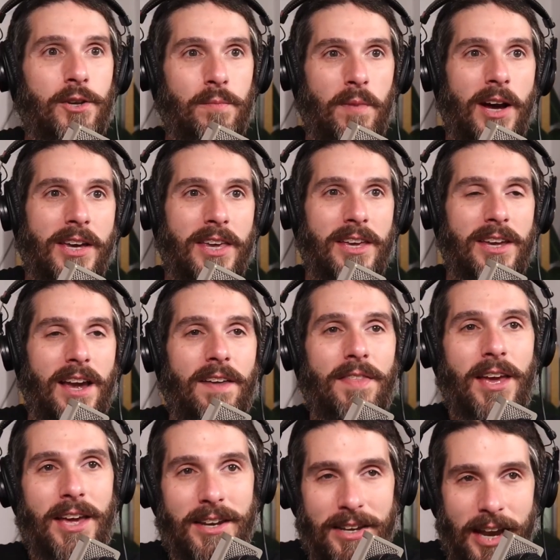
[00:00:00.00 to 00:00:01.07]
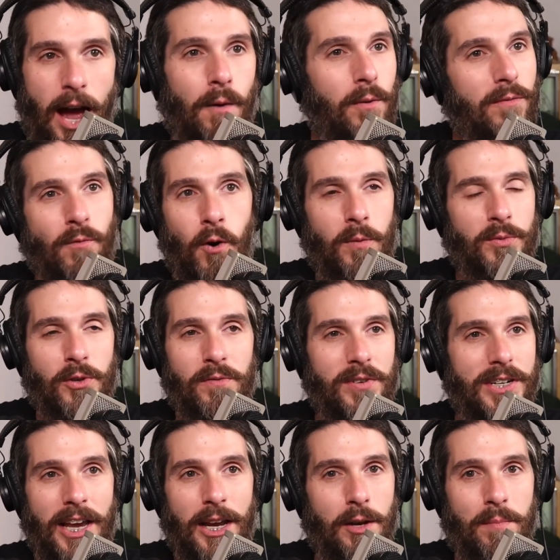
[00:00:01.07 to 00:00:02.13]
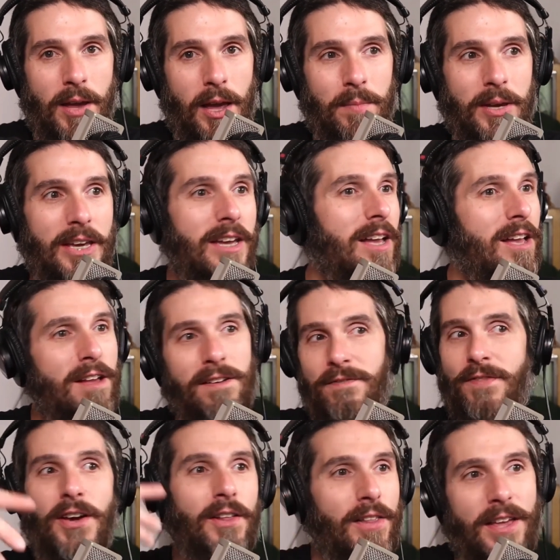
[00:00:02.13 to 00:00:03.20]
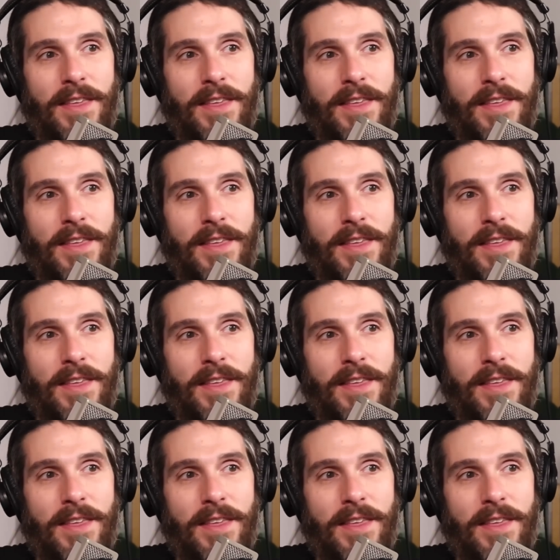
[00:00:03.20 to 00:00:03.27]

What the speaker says: monkey, and then now we're forms over data, baby. Fill in